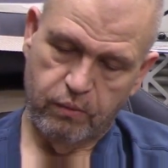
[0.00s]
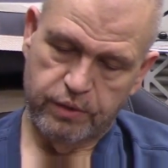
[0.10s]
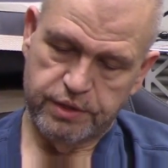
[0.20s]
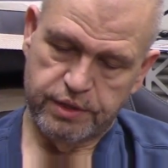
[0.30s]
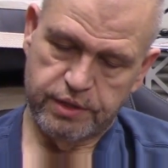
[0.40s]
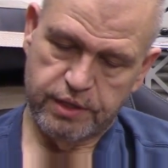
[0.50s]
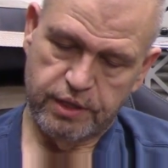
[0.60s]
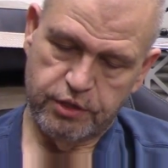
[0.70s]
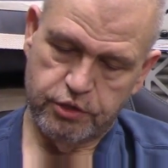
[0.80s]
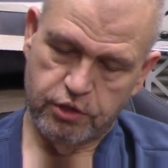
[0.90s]
which is
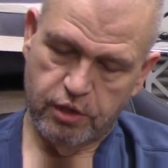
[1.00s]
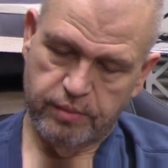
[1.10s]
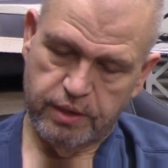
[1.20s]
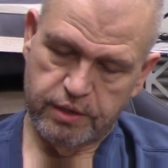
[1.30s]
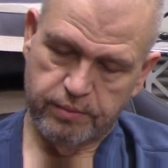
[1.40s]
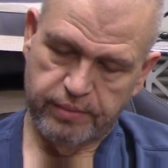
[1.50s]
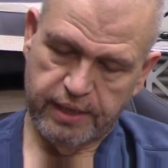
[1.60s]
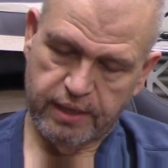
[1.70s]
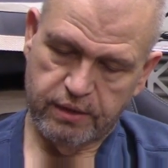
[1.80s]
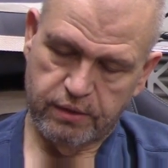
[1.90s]
a German
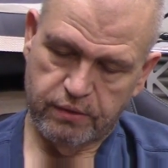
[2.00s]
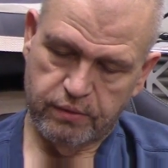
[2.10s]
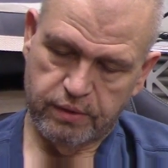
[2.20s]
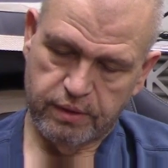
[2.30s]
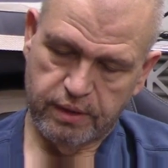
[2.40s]
tobacco.